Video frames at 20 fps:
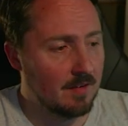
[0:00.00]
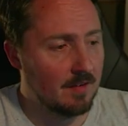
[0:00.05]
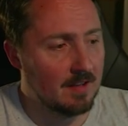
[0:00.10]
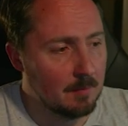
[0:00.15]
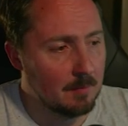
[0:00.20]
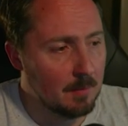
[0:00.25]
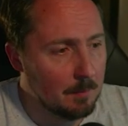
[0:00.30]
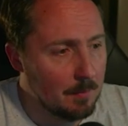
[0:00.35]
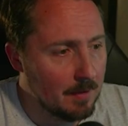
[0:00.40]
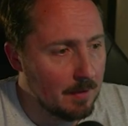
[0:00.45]
about
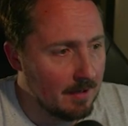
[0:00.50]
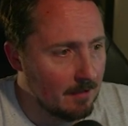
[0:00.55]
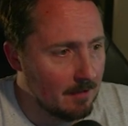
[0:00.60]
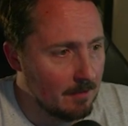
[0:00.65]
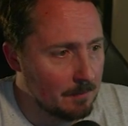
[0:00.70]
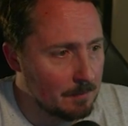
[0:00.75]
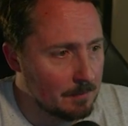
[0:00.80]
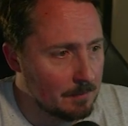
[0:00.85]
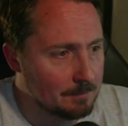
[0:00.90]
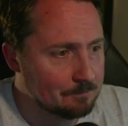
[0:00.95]
picking up.
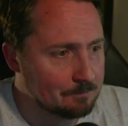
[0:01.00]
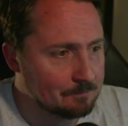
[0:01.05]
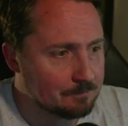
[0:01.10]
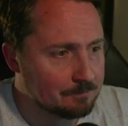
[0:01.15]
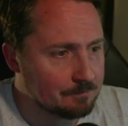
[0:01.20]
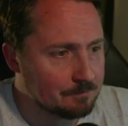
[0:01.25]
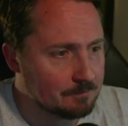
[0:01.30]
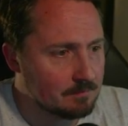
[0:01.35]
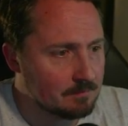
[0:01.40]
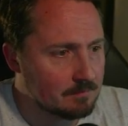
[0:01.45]

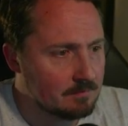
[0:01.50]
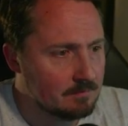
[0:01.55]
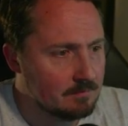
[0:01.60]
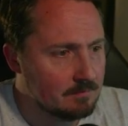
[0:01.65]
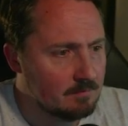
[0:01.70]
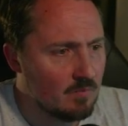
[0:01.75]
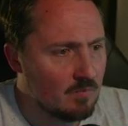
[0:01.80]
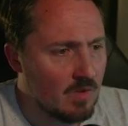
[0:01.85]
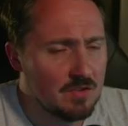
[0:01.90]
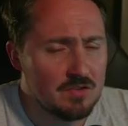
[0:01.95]

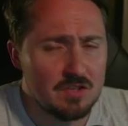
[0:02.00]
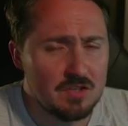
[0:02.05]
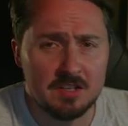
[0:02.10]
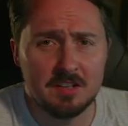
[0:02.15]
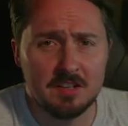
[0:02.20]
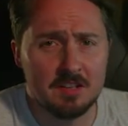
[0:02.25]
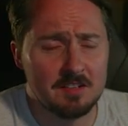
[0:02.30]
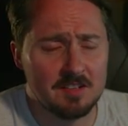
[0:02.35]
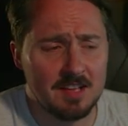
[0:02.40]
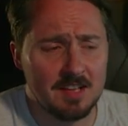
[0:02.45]
Just the
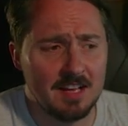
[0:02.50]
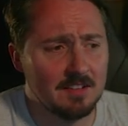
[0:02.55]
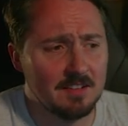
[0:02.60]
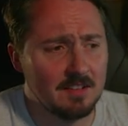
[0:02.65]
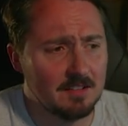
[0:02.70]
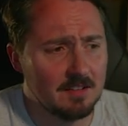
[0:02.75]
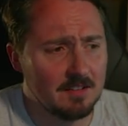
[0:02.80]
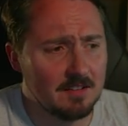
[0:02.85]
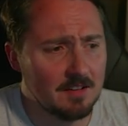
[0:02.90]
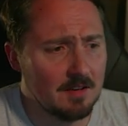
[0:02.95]
standard
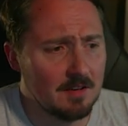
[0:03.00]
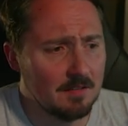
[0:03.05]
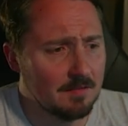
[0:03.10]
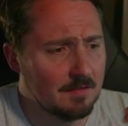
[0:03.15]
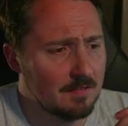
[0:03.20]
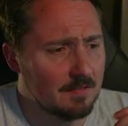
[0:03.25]
stuff.